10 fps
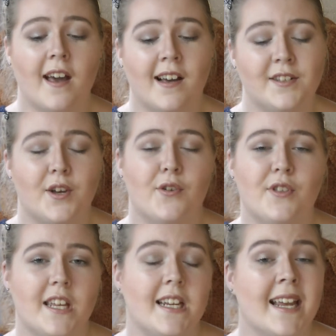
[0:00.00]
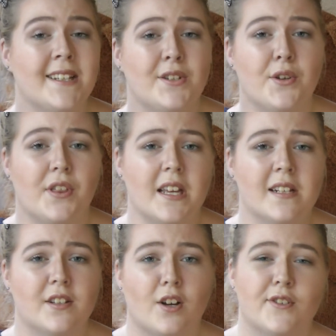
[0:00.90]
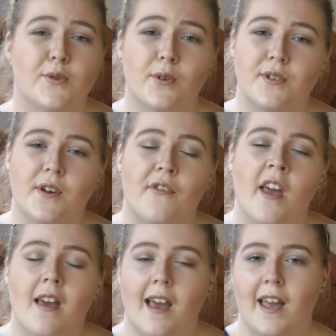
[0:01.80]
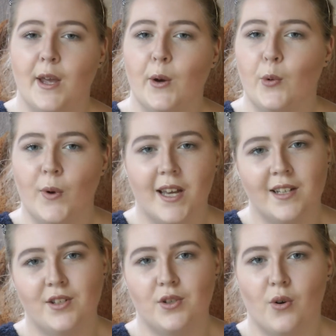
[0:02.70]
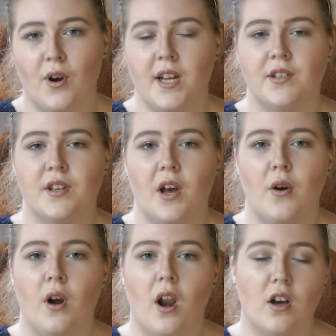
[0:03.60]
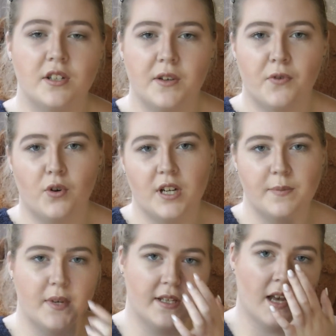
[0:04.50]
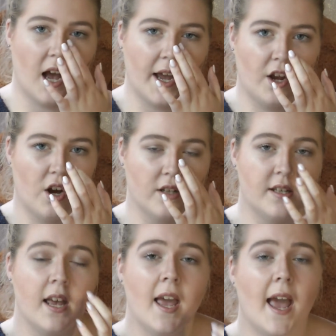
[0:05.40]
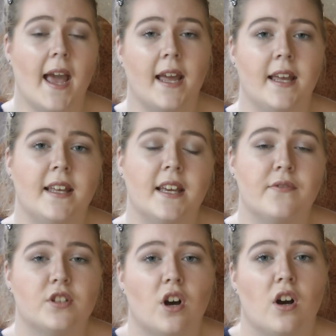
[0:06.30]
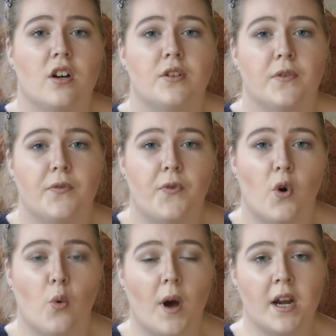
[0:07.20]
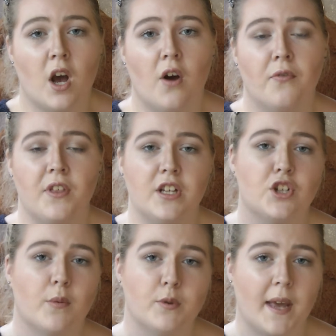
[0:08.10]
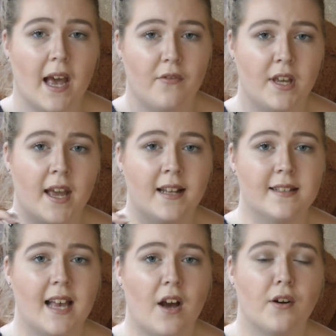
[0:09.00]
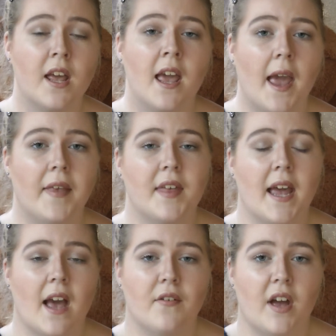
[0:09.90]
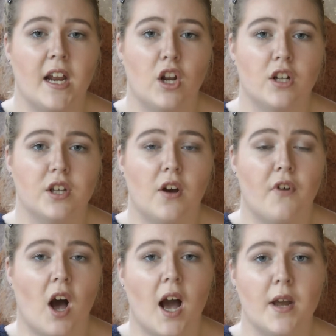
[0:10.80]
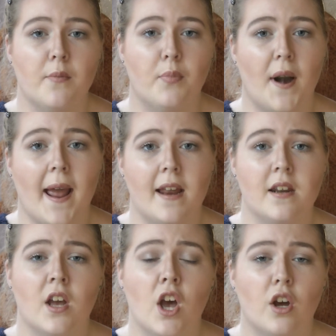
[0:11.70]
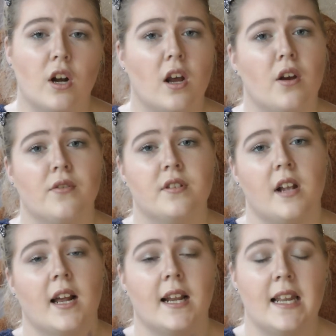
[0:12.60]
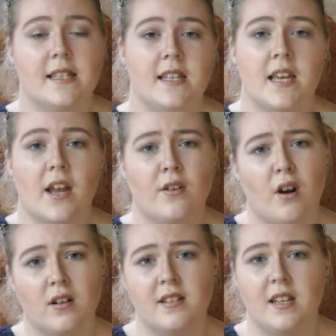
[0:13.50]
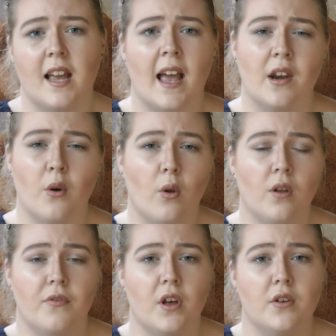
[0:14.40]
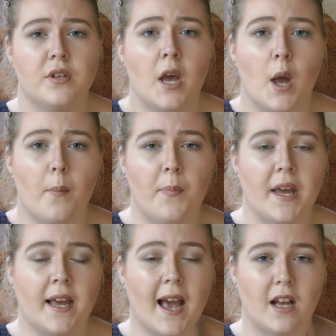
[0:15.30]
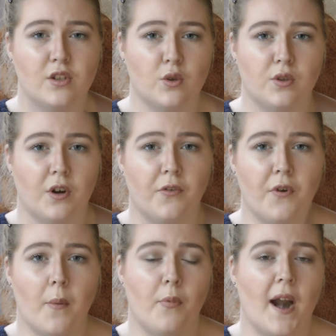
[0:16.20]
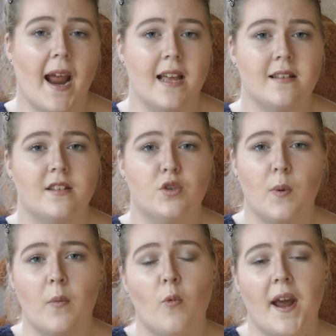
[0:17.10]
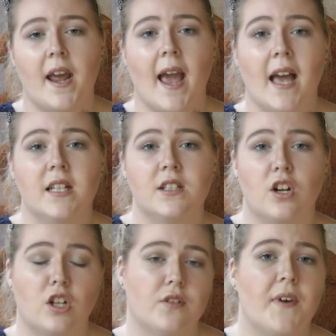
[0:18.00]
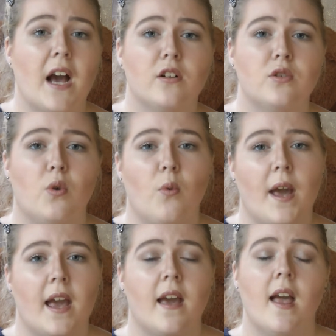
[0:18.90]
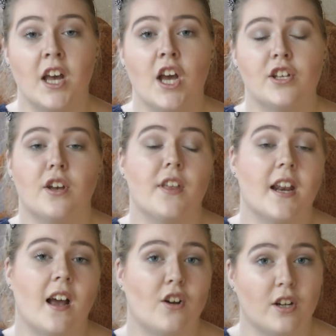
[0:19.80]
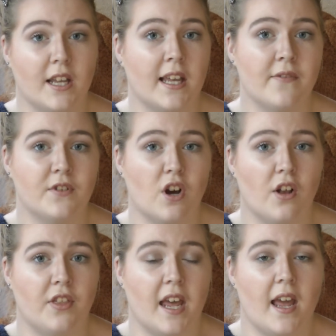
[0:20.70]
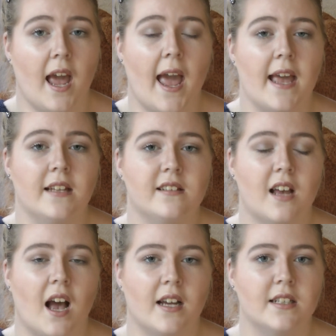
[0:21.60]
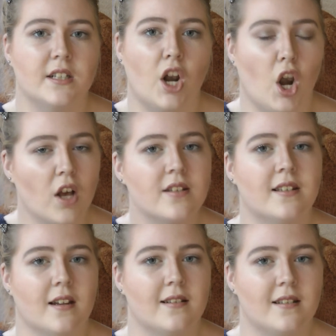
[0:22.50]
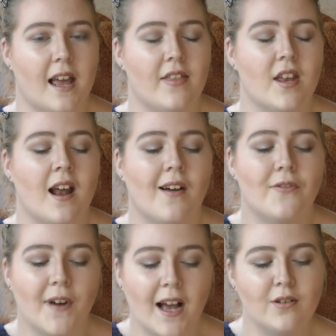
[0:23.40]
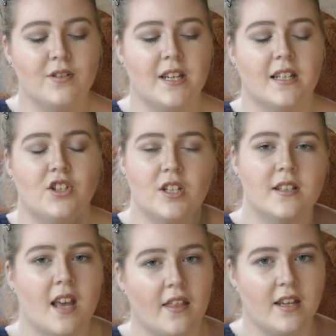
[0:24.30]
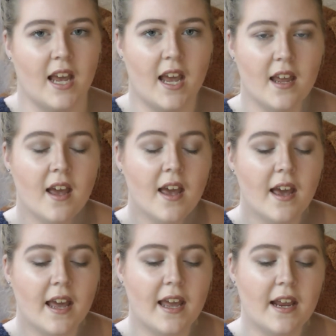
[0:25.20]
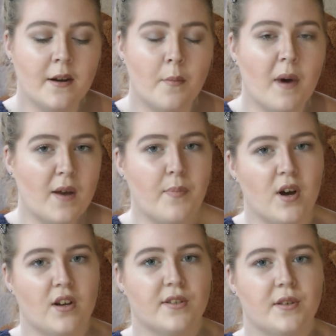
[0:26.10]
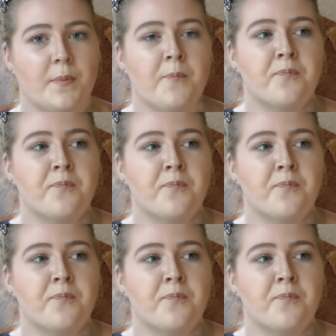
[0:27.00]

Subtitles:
guys, so the next 2 things are sort of a weird story. So last year for Christmas I got a gift card for one of the shops we have here in town, and they have a lot of high brand clothes like Lizzie and Roxy and all of those big sort of brands, swimwear and a lot of outdoor wear. So then I got a gift card there and I lost it, and then I found it just the other day in my purse.